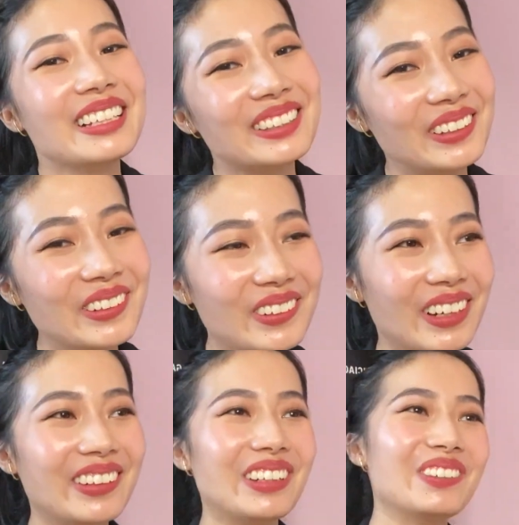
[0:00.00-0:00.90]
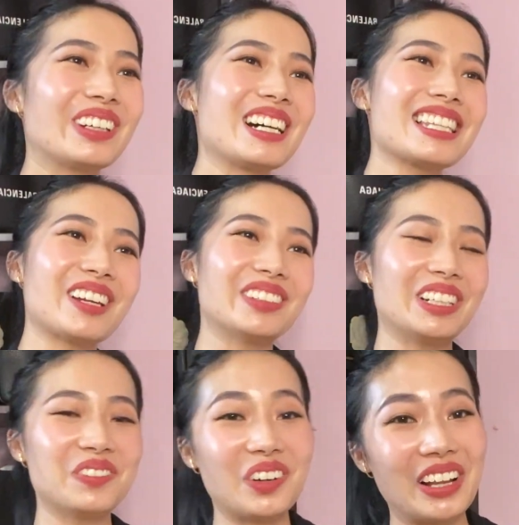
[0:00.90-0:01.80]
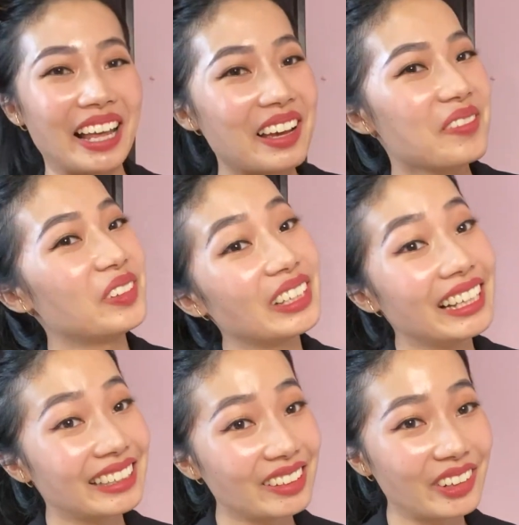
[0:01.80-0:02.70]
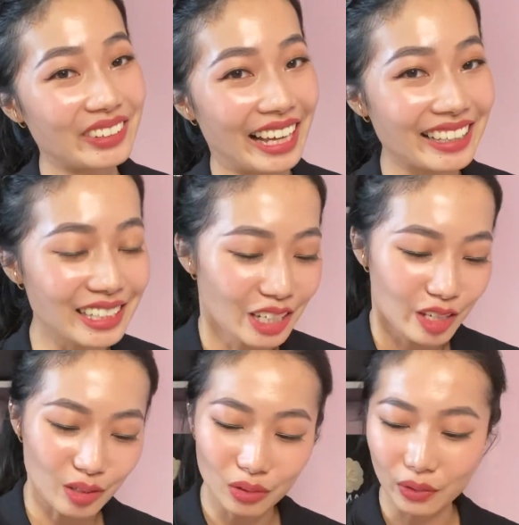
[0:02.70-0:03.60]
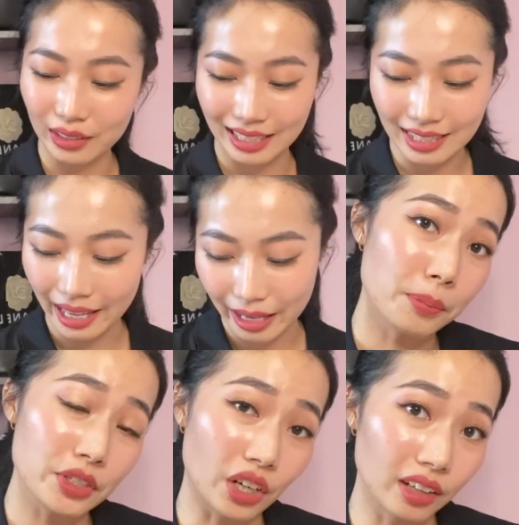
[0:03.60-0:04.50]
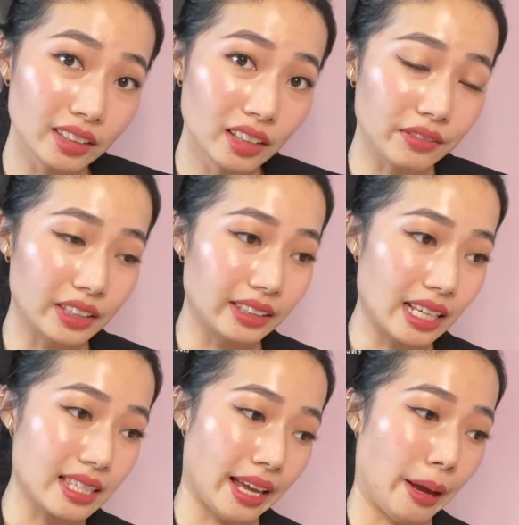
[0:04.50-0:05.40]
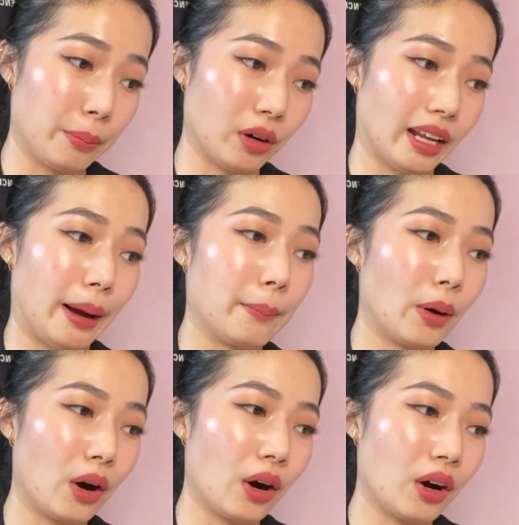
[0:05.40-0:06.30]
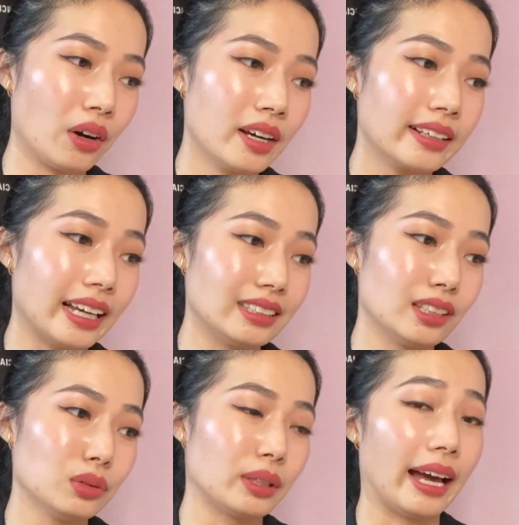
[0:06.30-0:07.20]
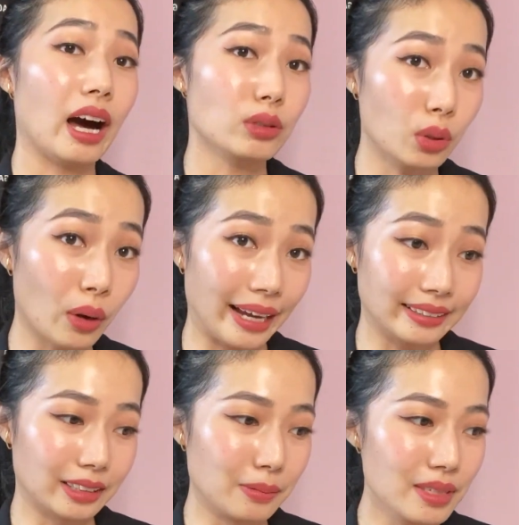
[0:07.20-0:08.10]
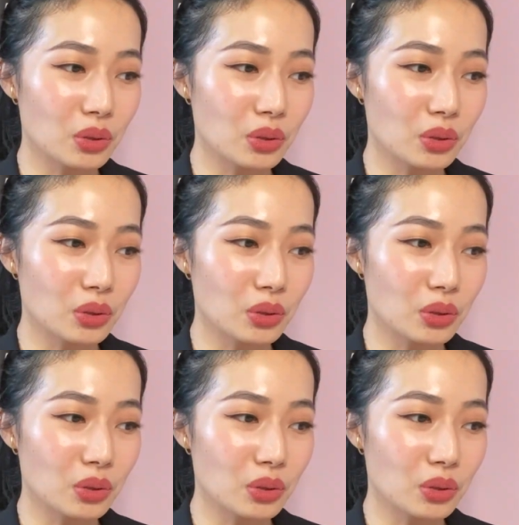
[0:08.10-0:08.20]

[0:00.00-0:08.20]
Don't worry, because I've already bought more than enough of that. So for this time, majority of the things that I bought are more catered to household items.